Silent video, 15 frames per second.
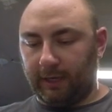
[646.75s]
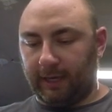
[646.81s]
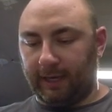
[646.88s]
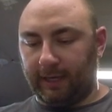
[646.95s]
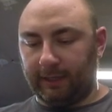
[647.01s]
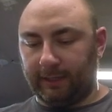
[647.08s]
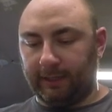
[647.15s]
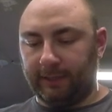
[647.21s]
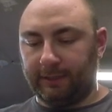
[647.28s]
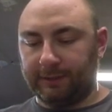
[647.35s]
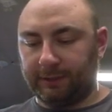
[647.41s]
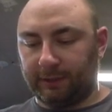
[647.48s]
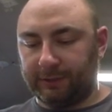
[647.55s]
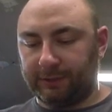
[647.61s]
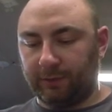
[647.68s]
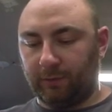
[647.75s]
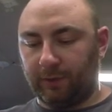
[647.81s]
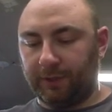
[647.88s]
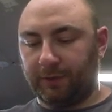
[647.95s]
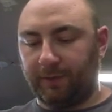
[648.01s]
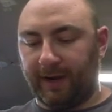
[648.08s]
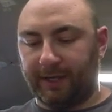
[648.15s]
And it is also
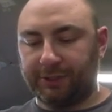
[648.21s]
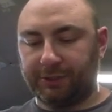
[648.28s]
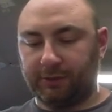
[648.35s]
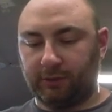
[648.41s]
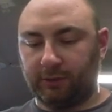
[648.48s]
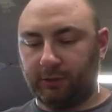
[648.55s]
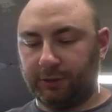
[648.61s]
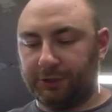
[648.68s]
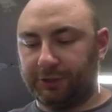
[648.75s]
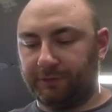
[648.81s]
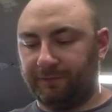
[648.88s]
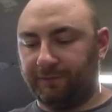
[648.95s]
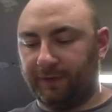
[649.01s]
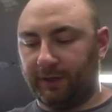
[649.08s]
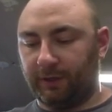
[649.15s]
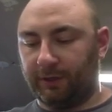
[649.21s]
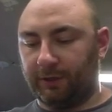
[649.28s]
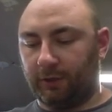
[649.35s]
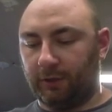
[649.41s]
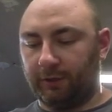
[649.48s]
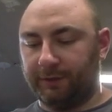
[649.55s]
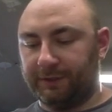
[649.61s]
one directional. It should fit on
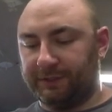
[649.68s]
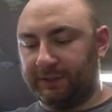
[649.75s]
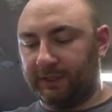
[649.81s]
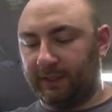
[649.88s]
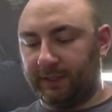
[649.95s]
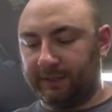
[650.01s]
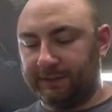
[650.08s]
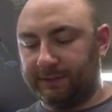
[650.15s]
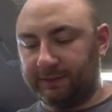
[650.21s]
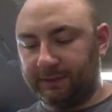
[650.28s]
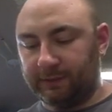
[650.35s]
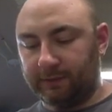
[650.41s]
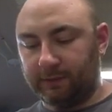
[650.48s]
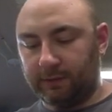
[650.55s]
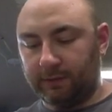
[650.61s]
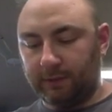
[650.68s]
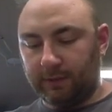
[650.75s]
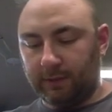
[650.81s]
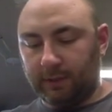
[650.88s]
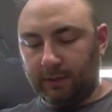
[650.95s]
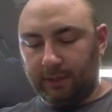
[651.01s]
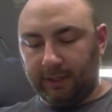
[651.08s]
all the studs
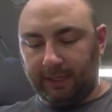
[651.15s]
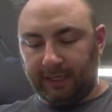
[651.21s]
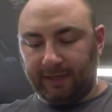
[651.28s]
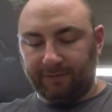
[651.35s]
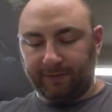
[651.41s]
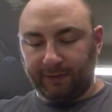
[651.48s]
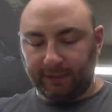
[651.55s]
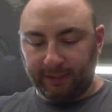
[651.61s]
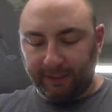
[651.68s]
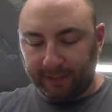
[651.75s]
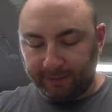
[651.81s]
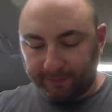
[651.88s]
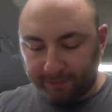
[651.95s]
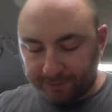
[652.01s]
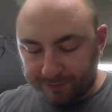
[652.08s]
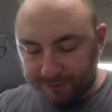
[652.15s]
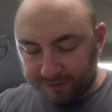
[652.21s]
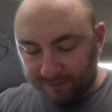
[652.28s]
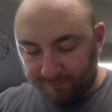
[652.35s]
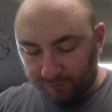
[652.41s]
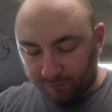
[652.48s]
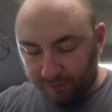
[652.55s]
evenly, and there's
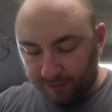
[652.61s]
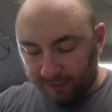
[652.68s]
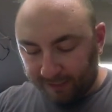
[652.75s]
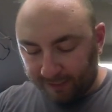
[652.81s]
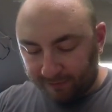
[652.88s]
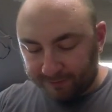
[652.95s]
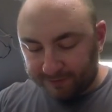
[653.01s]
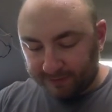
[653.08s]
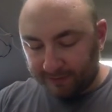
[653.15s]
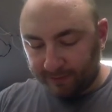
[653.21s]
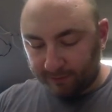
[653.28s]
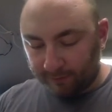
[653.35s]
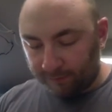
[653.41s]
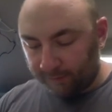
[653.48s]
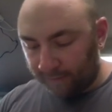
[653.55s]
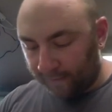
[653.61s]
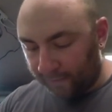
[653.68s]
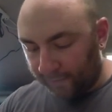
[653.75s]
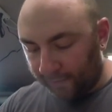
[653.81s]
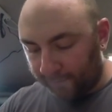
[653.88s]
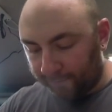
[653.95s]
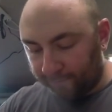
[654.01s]
several cutouts in it
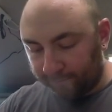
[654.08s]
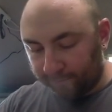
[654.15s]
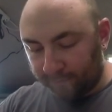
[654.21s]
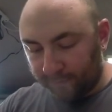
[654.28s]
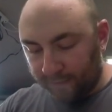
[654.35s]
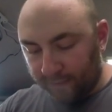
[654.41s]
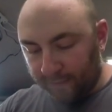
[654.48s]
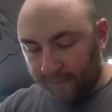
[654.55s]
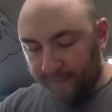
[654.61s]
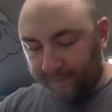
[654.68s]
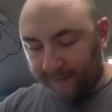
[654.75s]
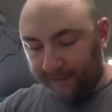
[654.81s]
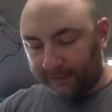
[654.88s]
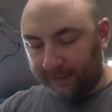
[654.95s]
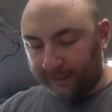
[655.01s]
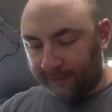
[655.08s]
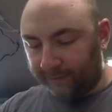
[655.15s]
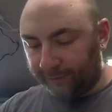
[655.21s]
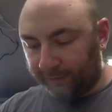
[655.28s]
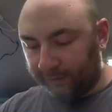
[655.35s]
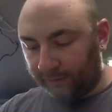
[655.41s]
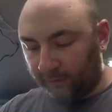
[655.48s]
that line
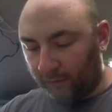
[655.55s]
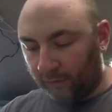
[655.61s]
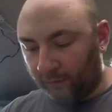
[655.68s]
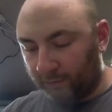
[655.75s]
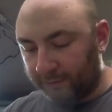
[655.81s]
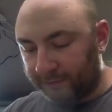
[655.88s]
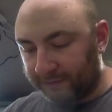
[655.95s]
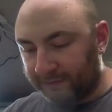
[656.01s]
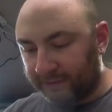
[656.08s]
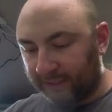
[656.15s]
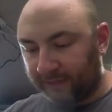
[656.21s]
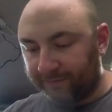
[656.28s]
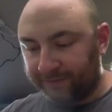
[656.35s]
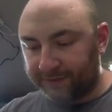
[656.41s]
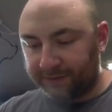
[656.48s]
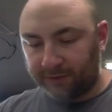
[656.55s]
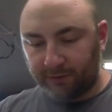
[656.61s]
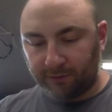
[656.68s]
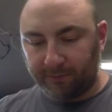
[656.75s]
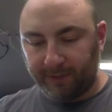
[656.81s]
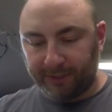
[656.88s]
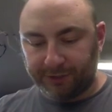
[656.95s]
up with little holes and stuff,
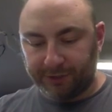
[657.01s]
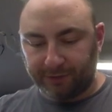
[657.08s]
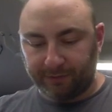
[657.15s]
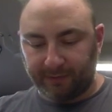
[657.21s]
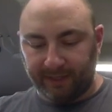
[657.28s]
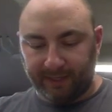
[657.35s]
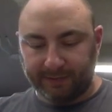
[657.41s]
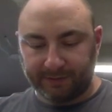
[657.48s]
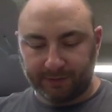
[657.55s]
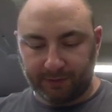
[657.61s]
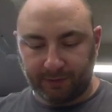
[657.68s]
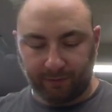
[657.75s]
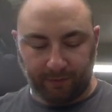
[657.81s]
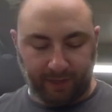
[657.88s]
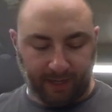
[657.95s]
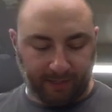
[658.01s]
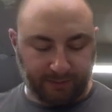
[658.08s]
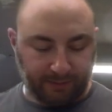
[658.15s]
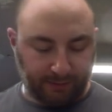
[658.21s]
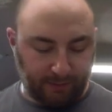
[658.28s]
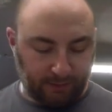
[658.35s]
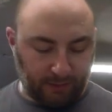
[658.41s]
so make sure that's
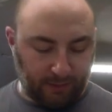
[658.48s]
correct.